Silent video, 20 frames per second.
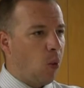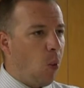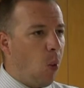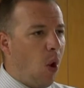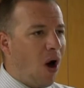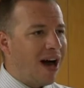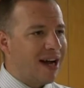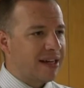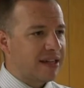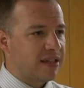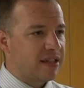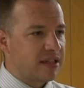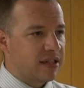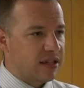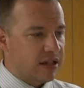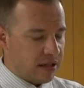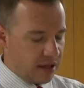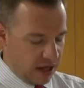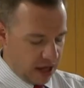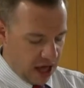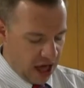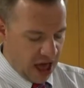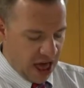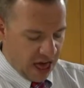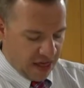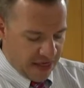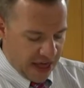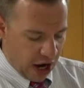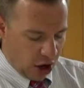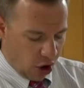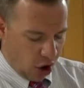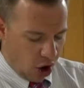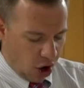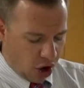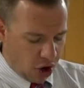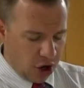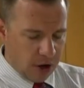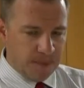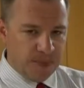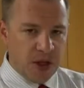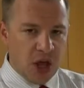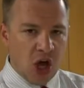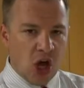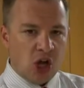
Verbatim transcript: what? Their heart. Their heart.